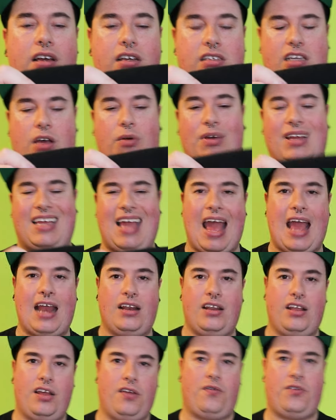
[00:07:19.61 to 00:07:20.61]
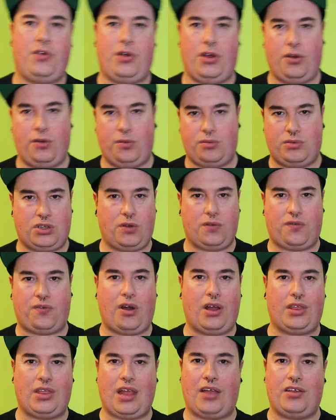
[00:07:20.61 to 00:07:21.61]
So again, if you do
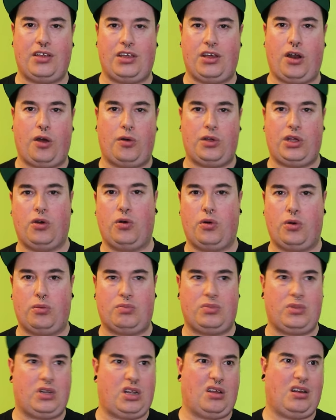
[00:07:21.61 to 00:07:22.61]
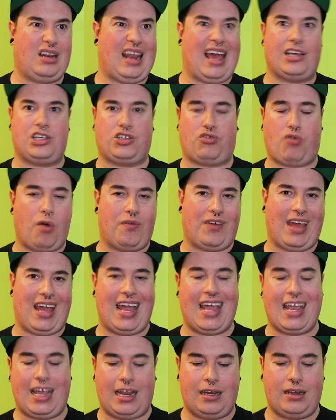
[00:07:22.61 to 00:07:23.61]
find that you know your legs are
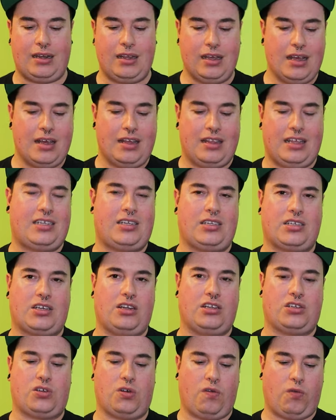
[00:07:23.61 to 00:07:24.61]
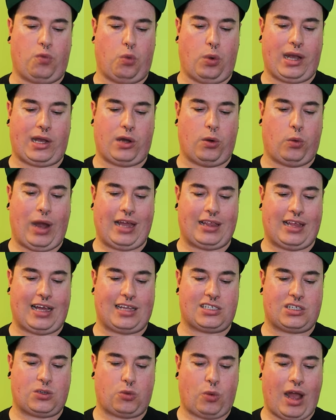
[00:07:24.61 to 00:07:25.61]
overheating, this is going to sort of wick away
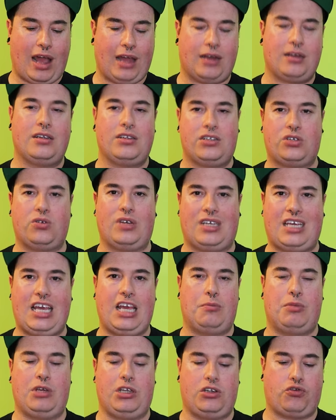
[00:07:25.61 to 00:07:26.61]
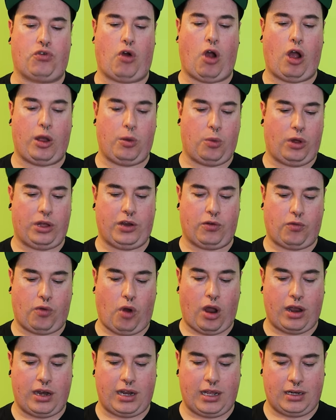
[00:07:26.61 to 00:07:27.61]
that sweat, sort of keep you dry while you're
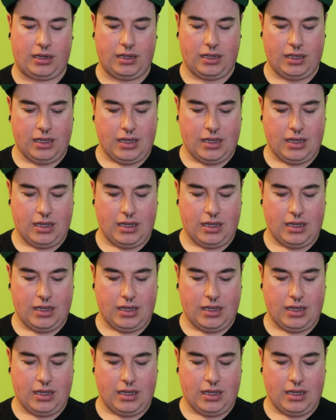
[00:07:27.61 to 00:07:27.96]
riding.